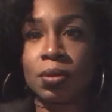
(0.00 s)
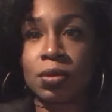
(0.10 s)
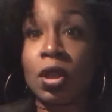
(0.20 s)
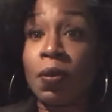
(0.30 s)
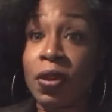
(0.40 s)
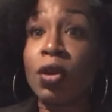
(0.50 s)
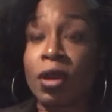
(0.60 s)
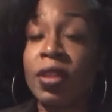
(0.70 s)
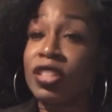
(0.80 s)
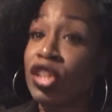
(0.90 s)
So I'm gonna go
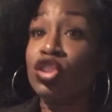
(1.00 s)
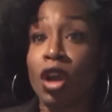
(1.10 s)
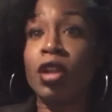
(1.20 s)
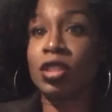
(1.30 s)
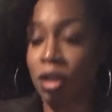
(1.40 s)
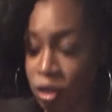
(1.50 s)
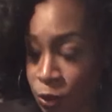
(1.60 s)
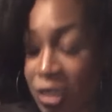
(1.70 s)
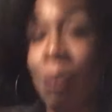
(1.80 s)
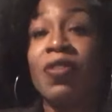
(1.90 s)
get this extra garlic sauce
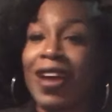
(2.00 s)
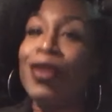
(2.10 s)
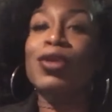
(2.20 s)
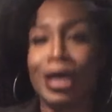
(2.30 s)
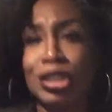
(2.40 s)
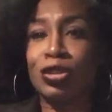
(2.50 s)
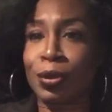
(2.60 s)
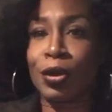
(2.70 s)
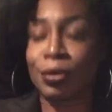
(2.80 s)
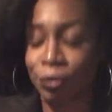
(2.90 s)
because I'm a value
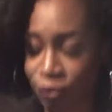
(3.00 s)
customer.